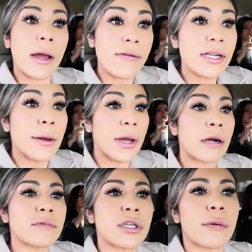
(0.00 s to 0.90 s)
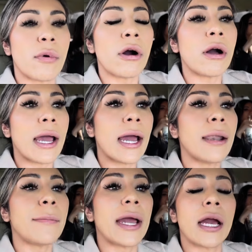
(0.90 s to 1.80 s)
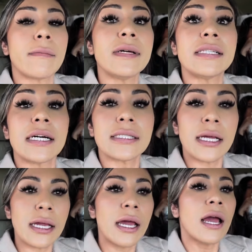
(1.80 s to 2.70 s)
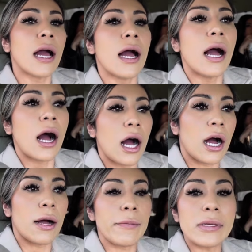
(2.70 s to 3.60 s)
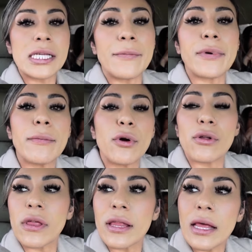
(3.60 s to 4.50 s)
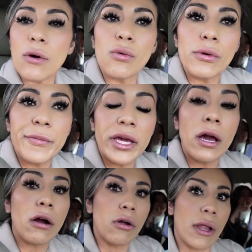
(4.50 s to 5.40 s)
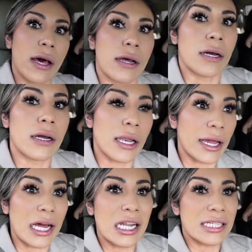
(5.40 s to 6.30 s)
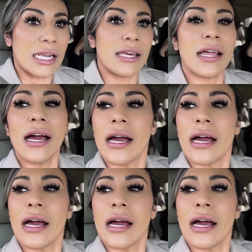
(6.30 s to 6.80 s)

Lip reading: Every time I come to the mall and my hubby doesn't, siempre me ordena un piña colada, like a la salida.